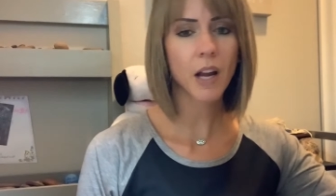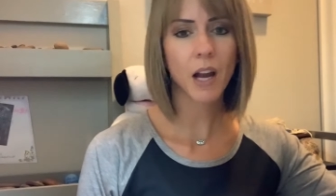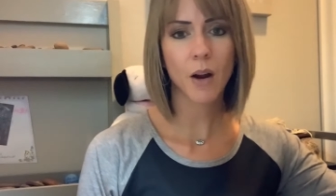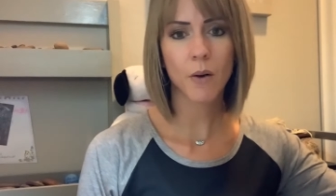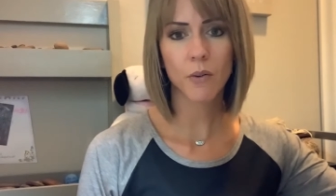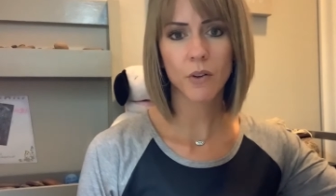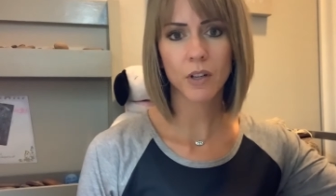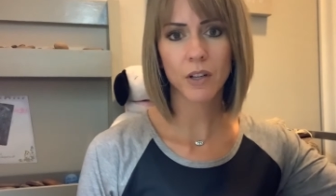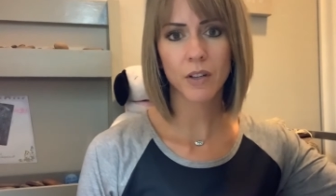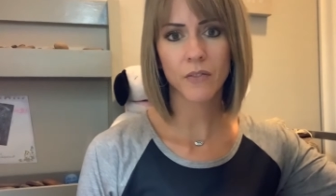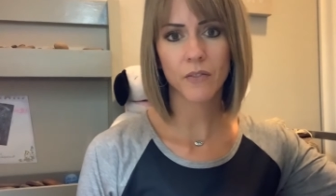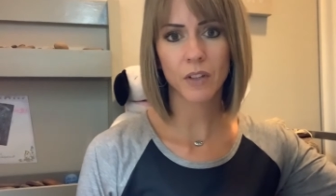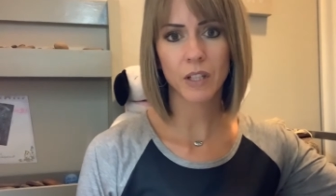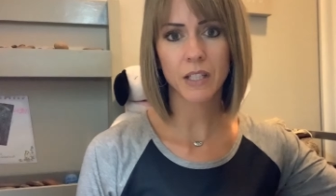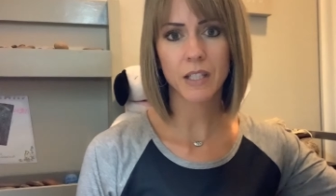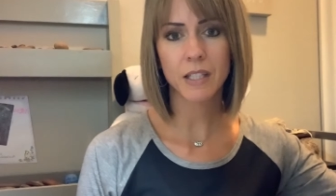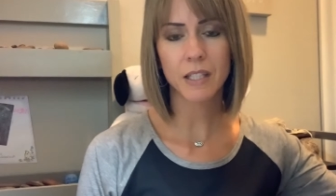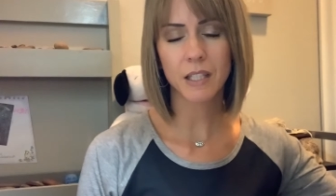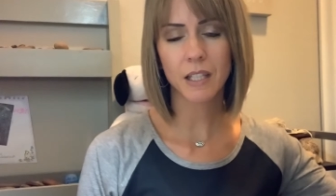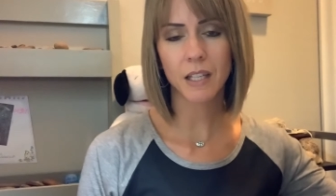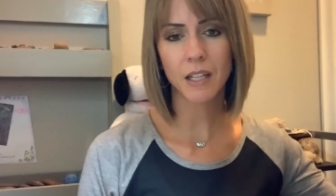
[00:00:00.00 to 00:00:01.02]
our
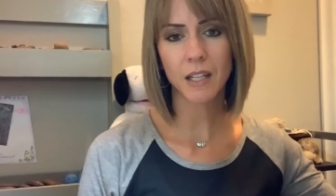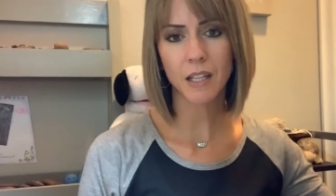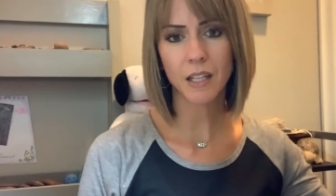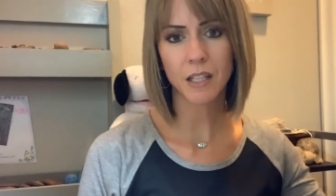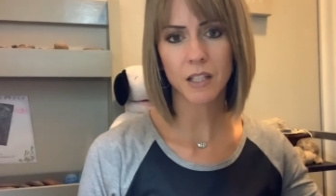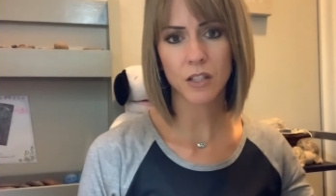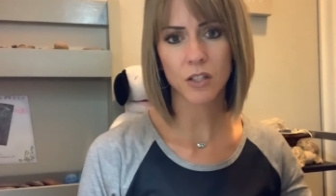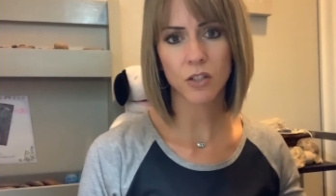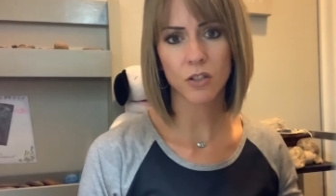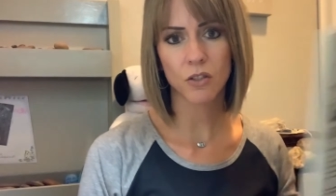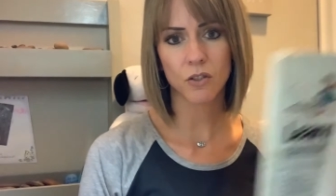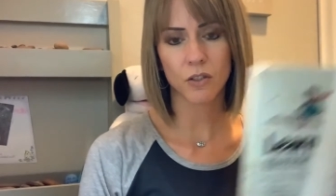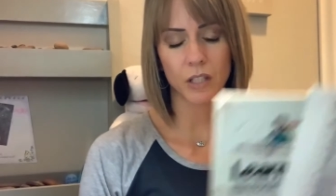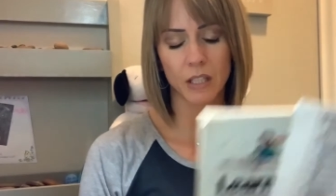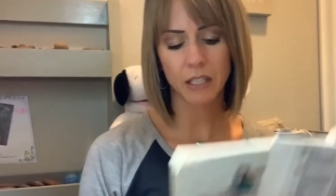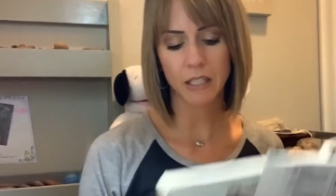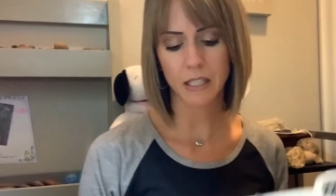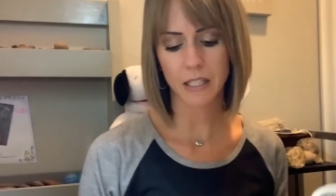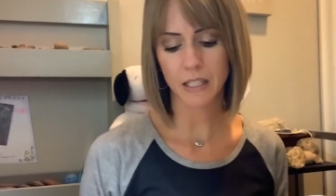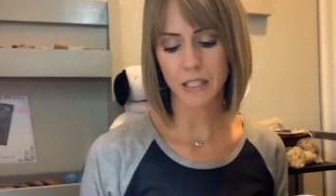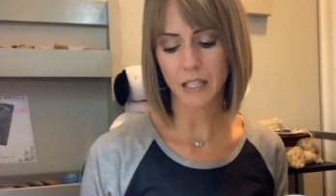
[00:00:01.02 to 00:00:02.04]
events in history
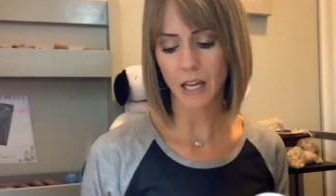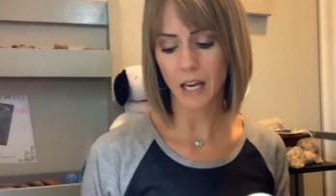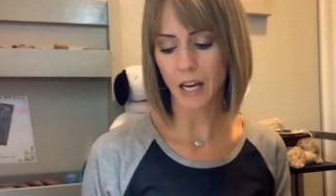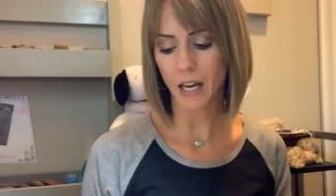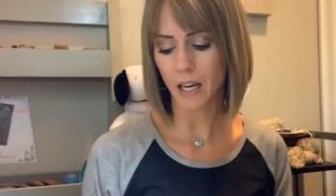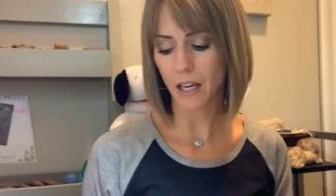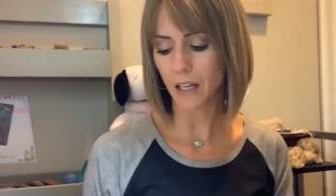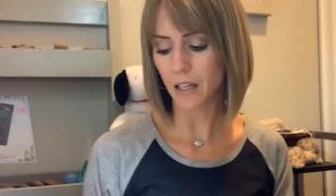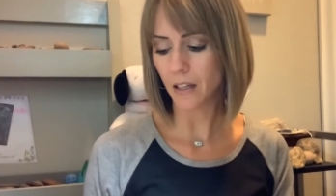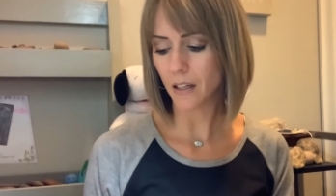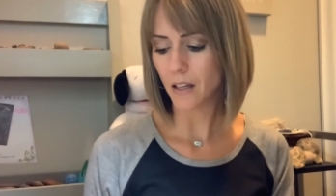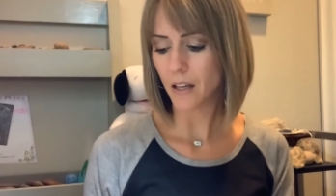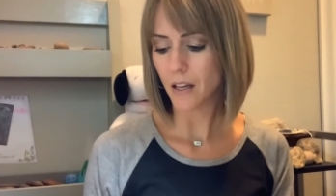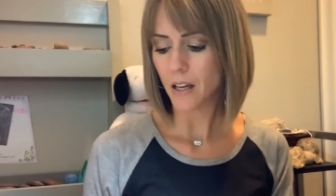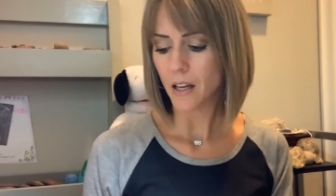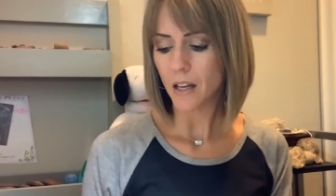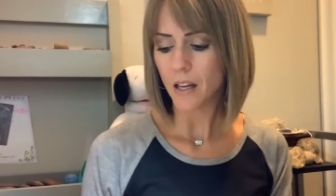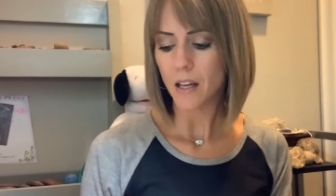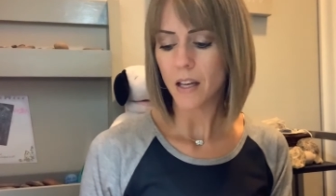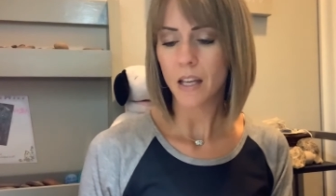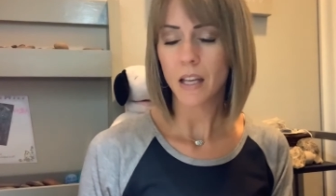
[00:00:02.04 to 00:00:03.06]
today,
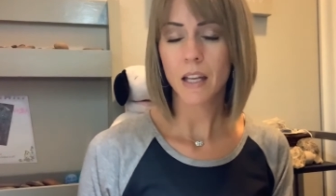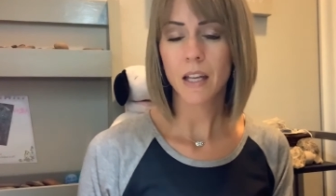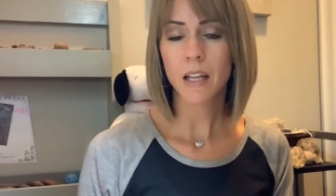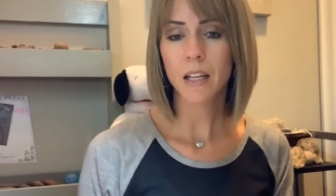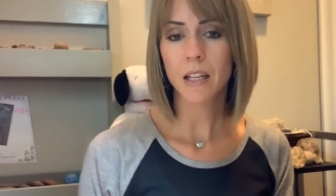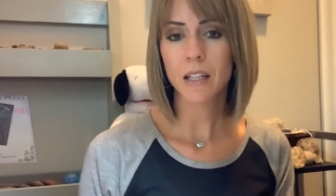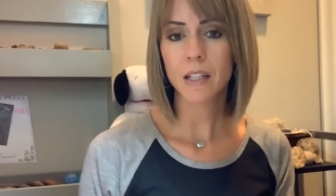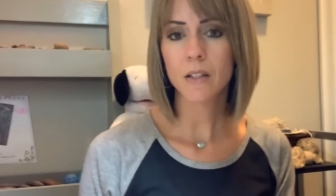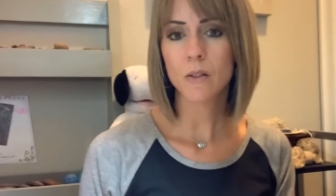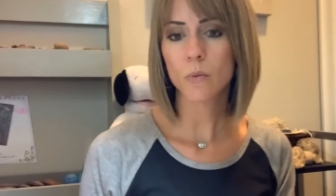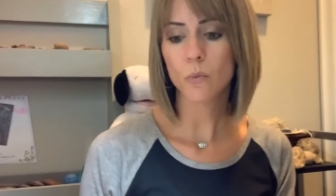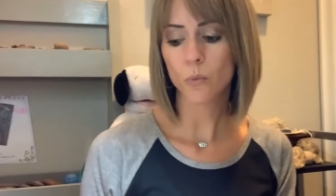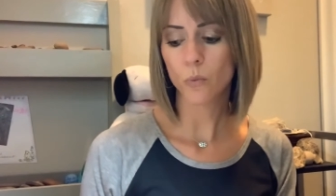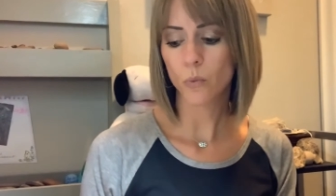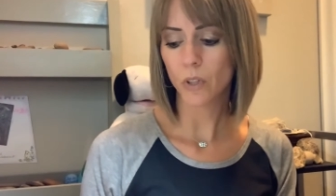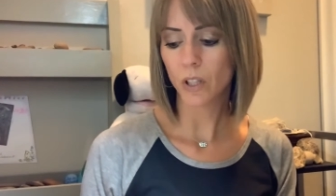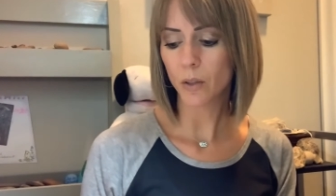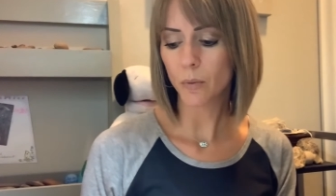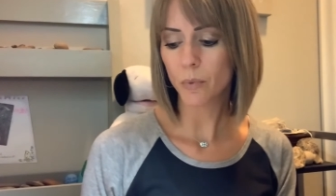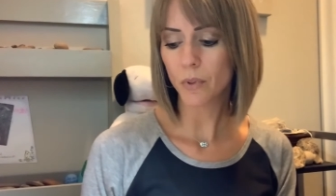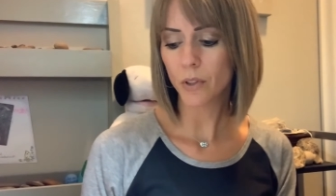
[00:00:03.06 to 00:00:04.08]
it is
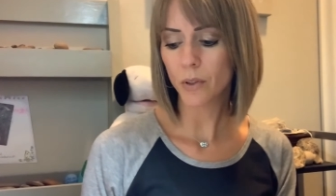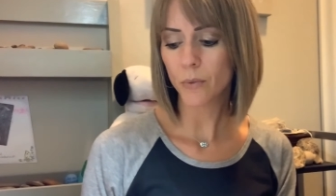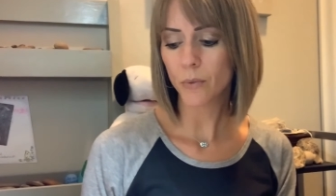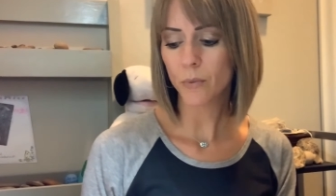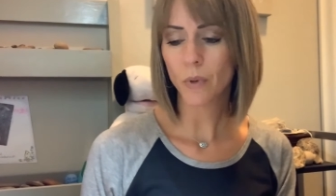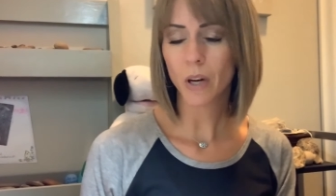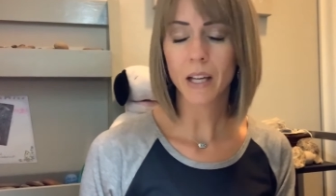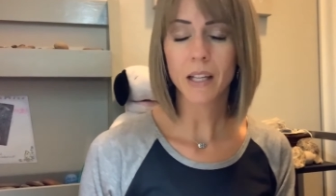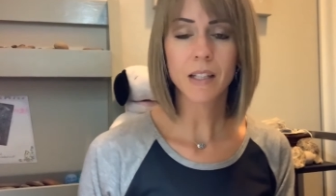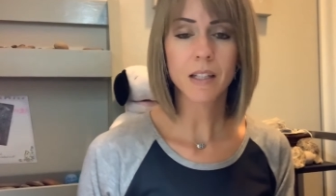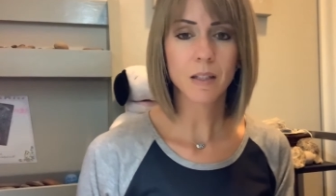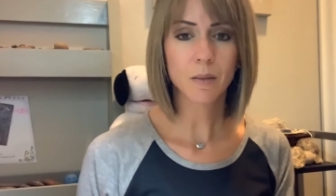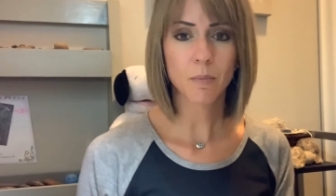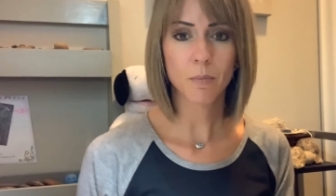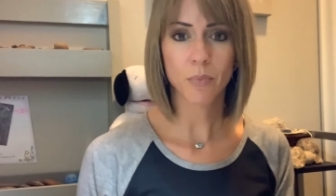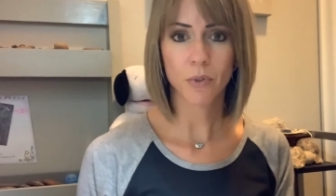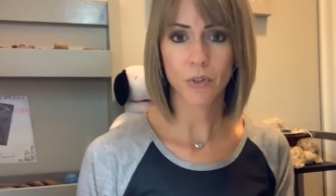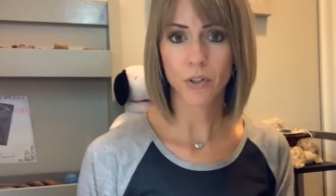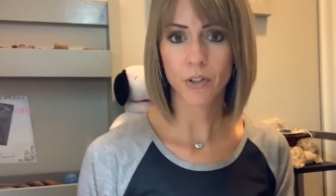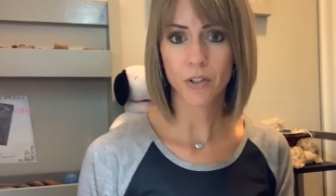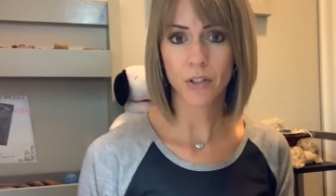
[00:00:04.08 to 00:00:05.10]
Wilbur Wright's
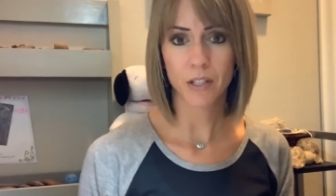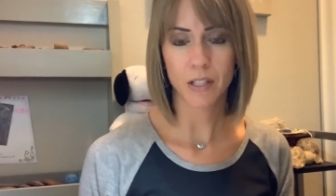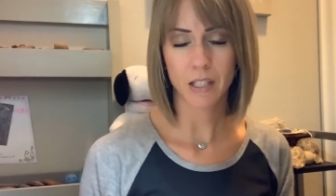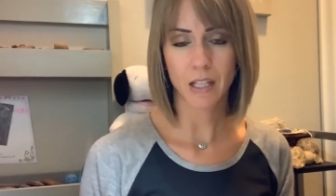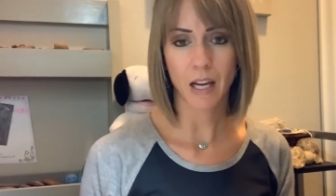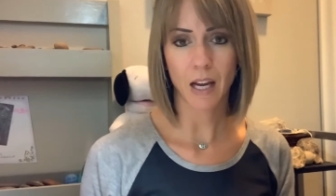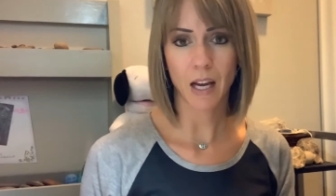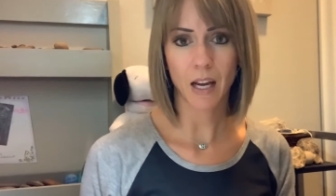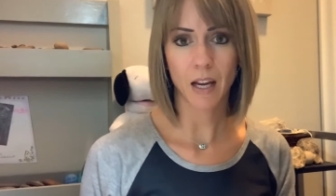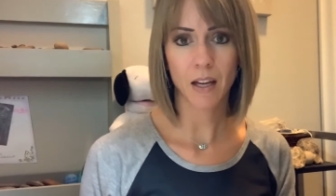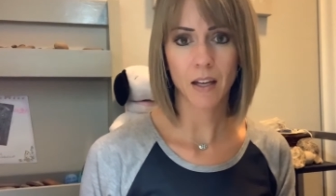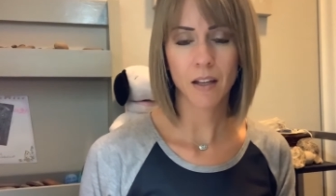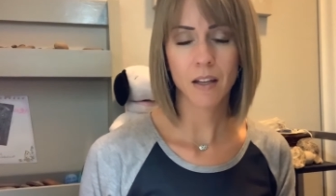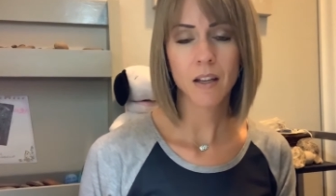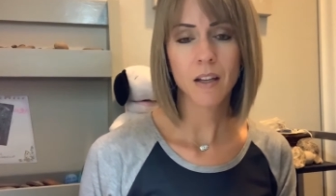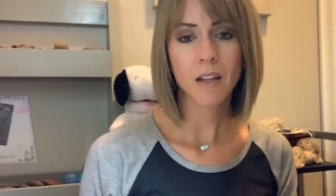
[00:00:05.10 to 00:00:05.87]
birthday.